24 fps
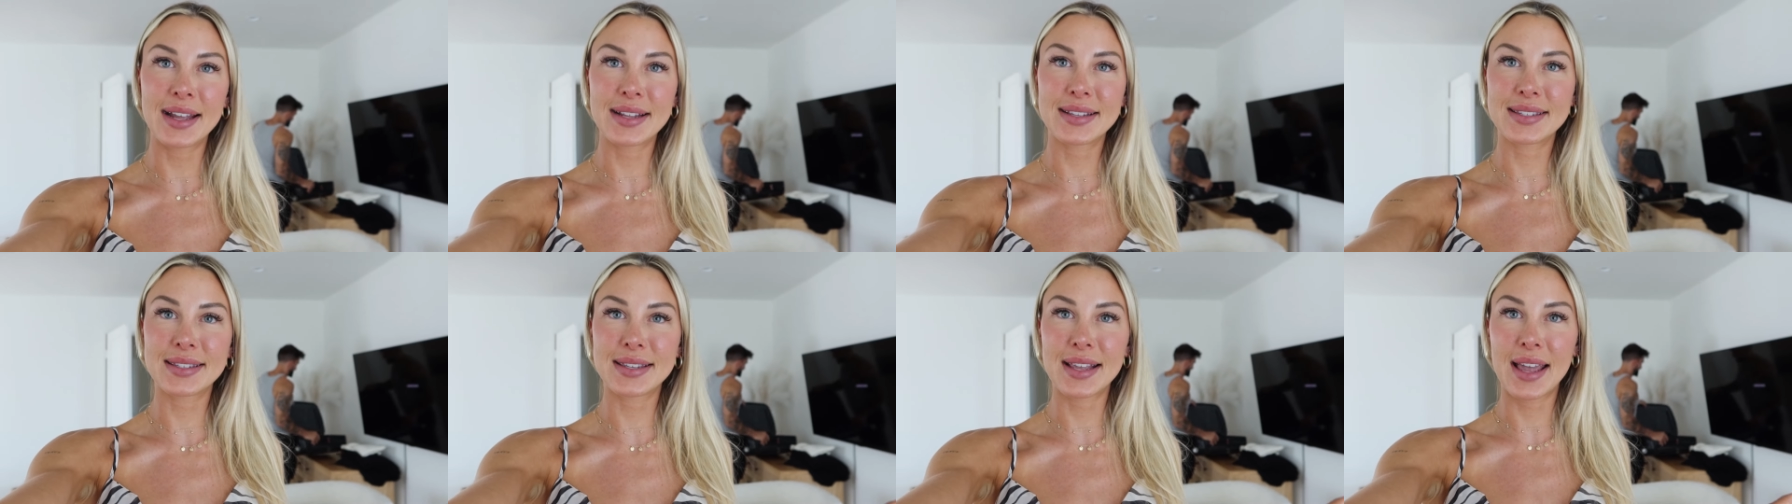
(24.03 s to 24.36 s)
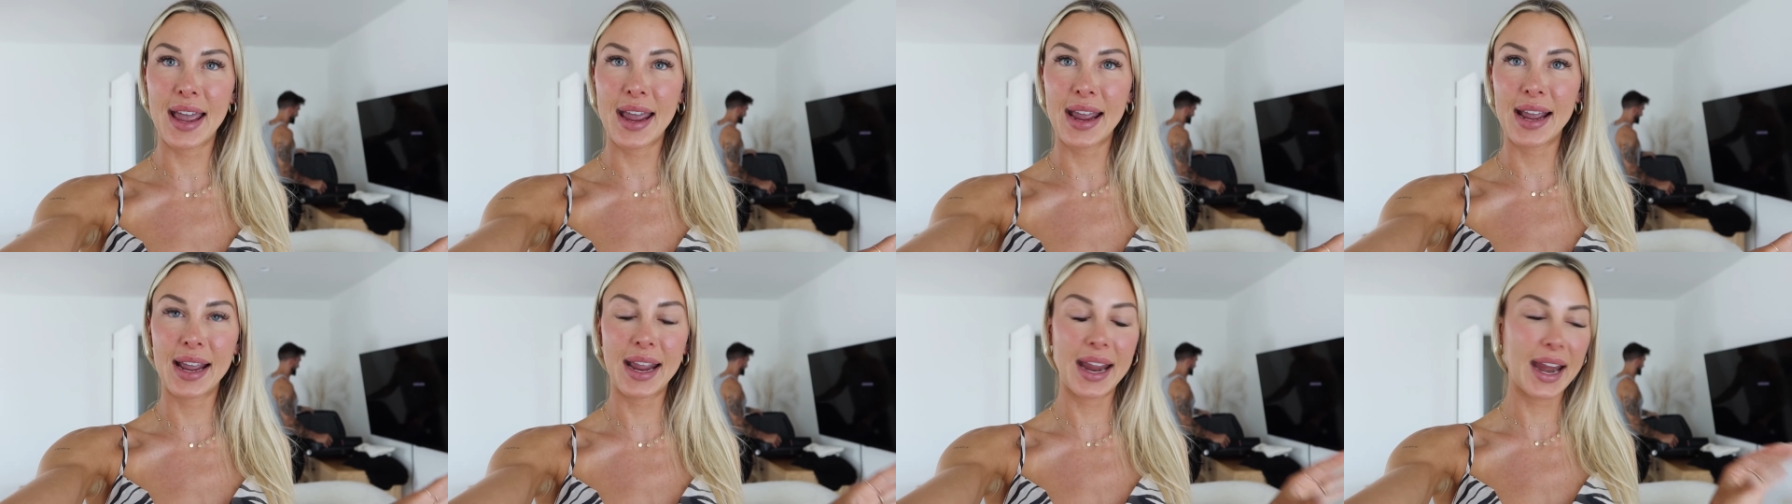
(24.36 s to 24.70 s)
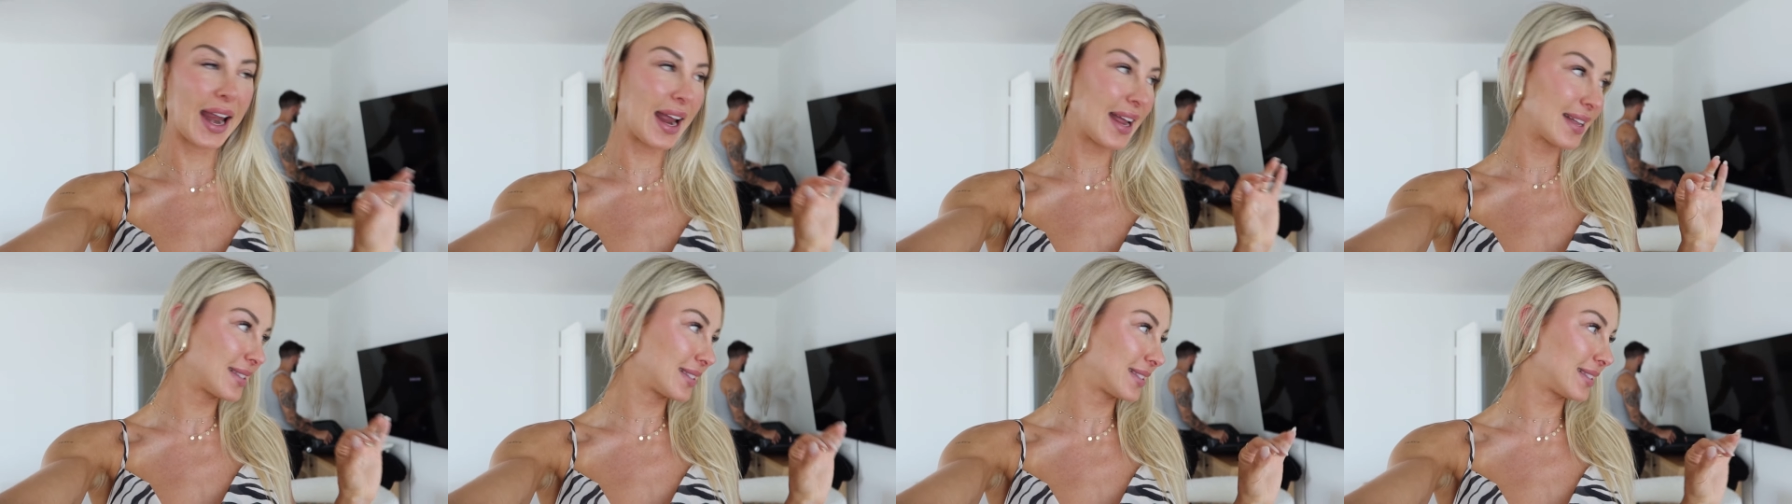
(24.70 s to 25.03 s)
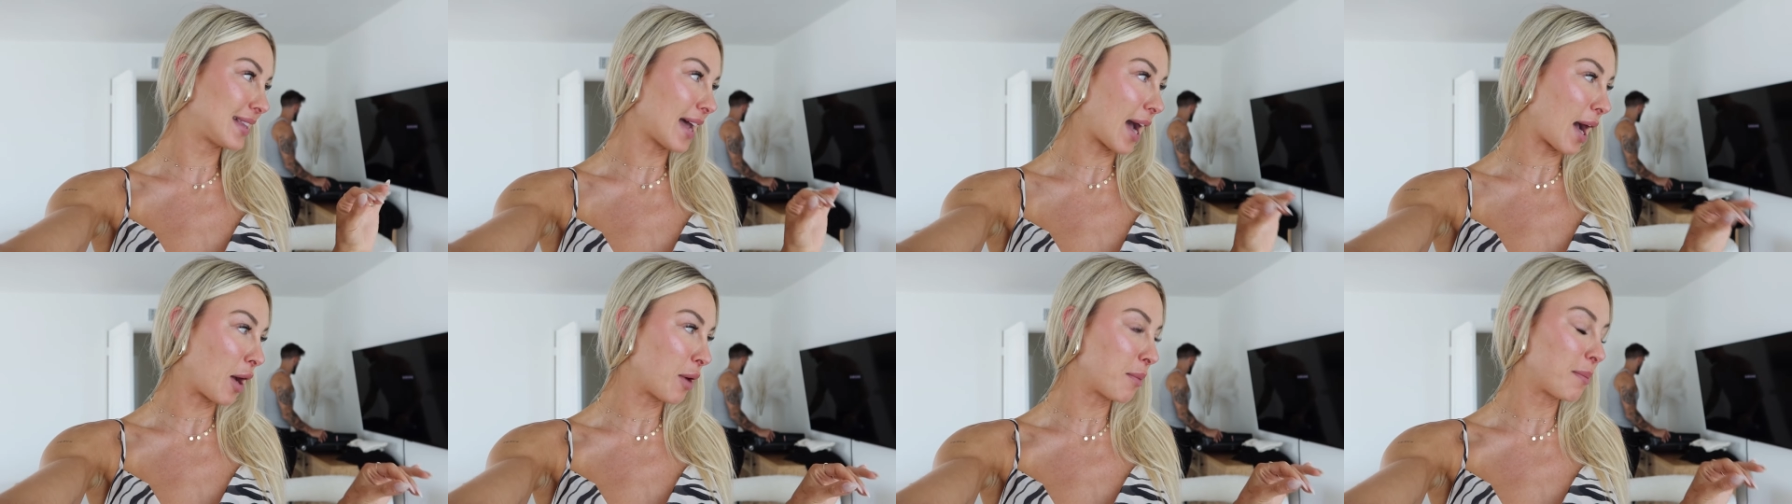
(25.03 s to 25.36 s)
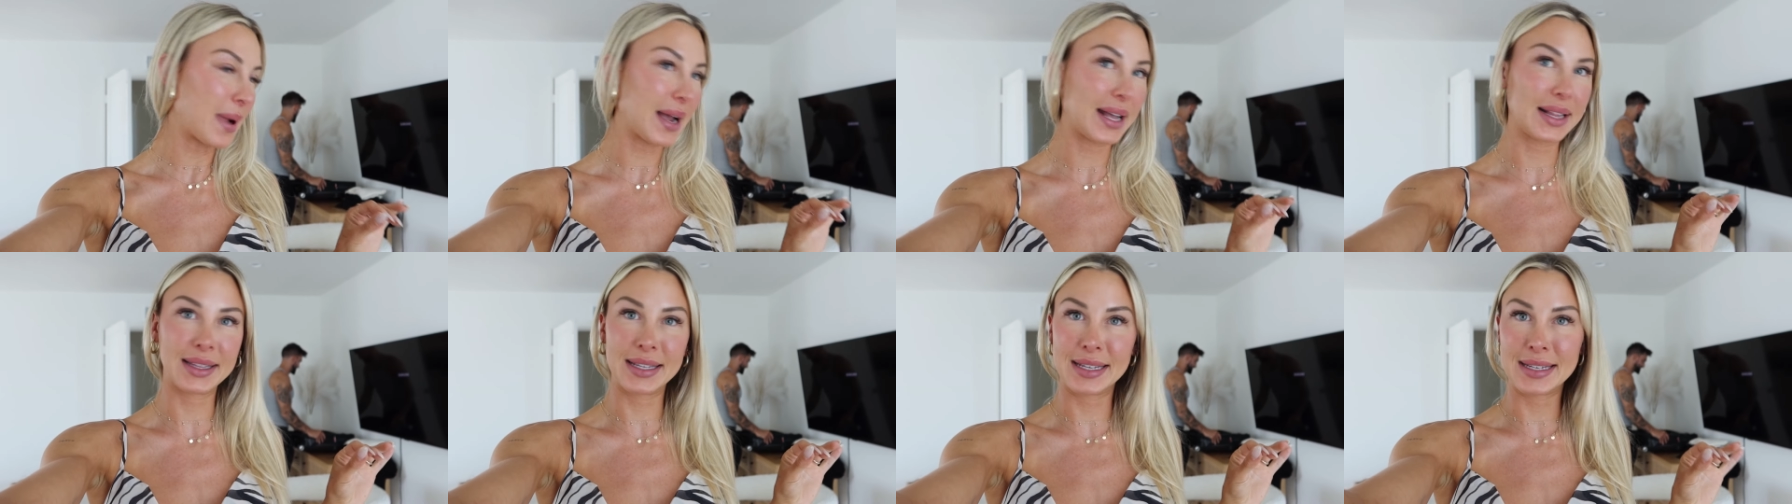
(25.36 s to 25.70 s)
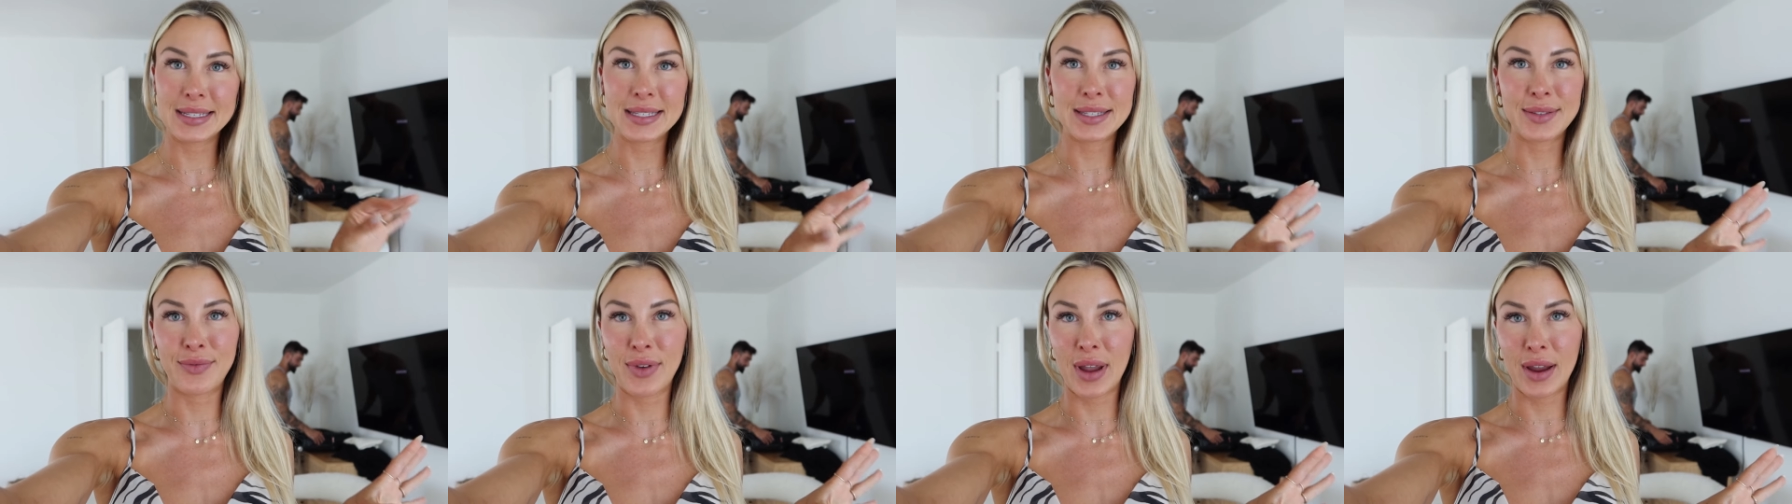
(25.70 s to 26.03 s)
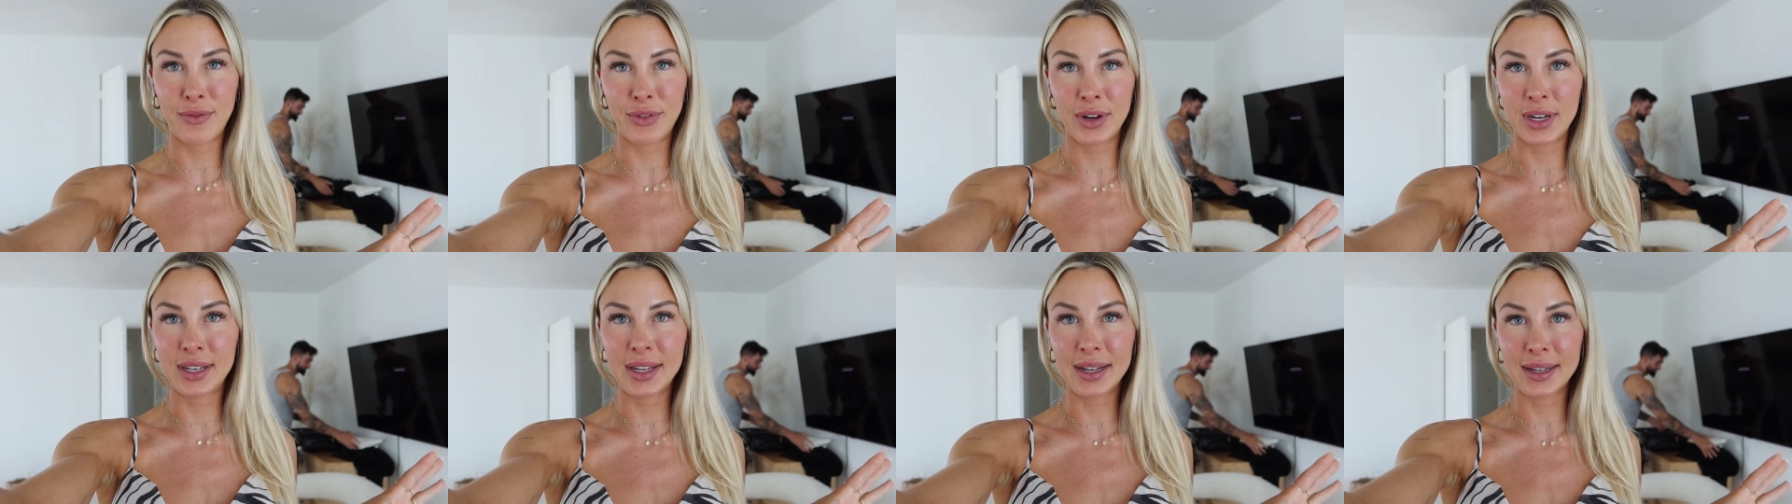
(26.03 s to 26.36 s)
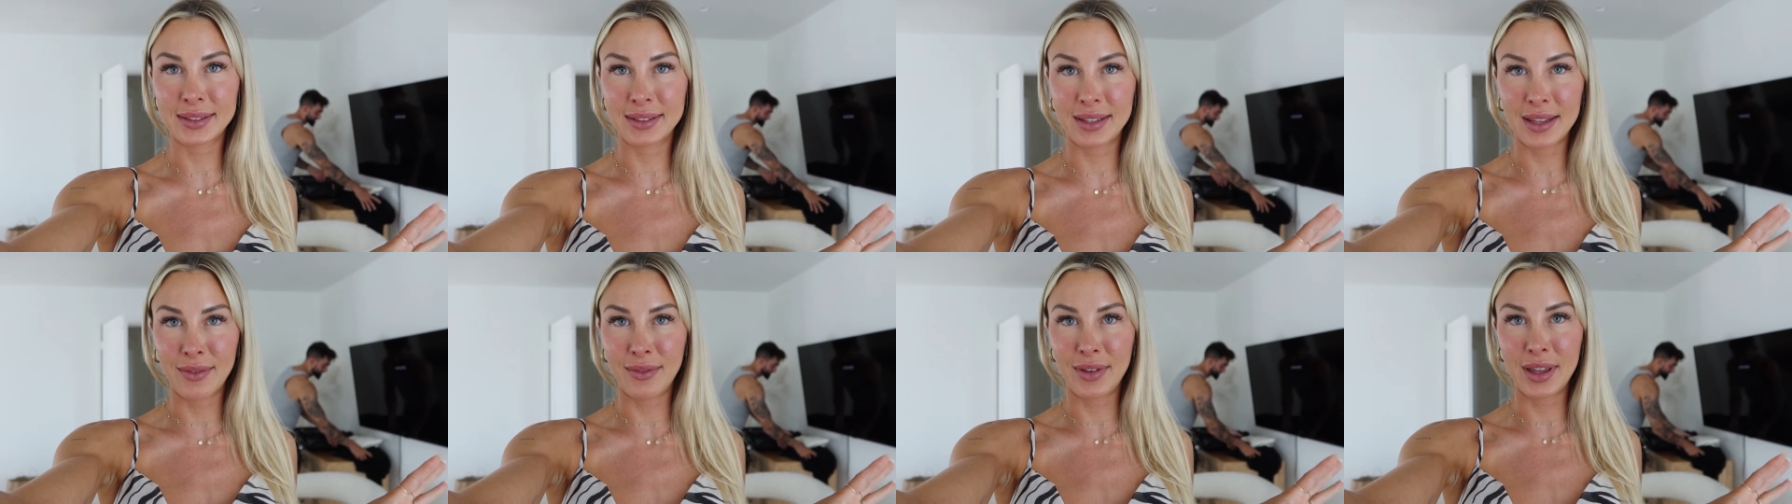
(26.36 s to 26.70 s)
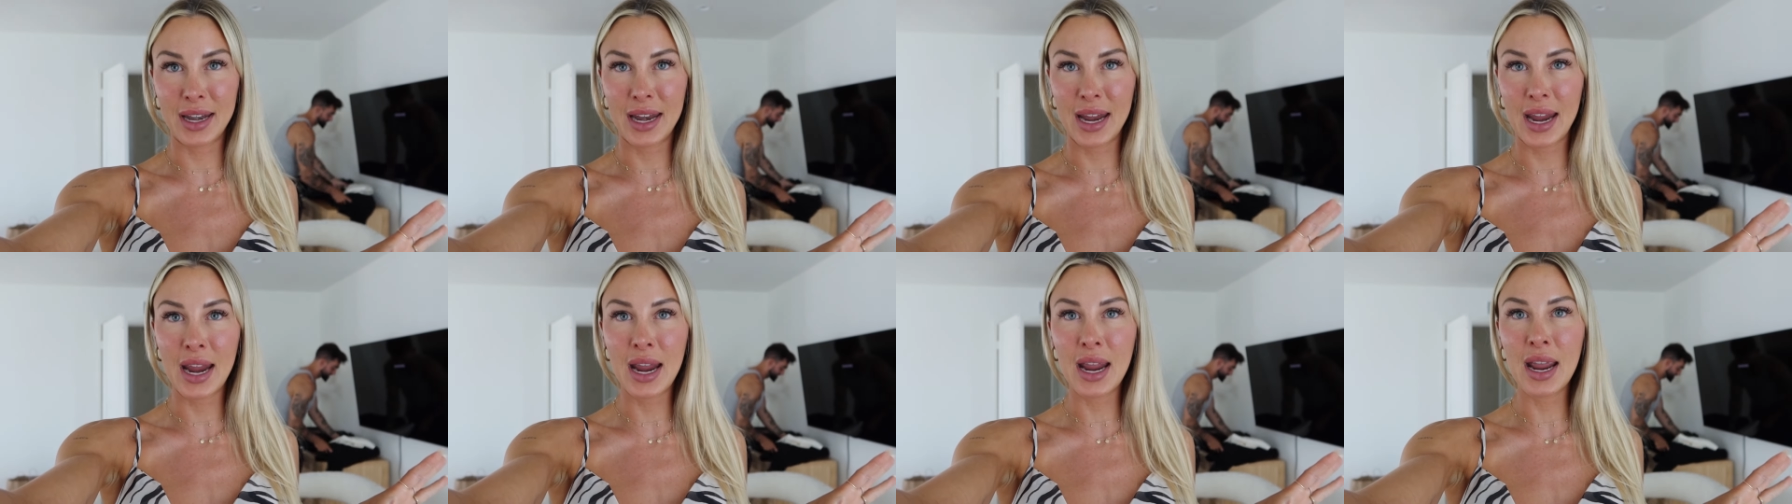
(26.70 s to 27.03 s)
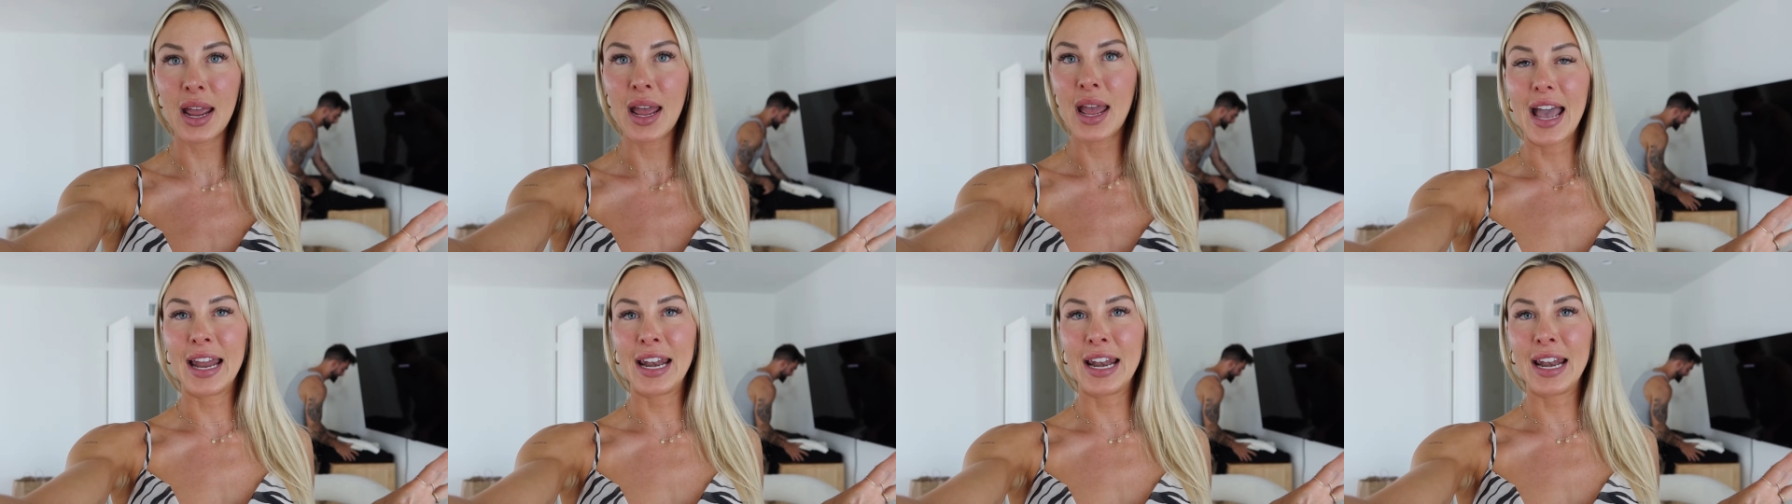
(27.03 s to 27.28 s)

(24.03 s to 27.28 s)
It's like hands down my least favorite activity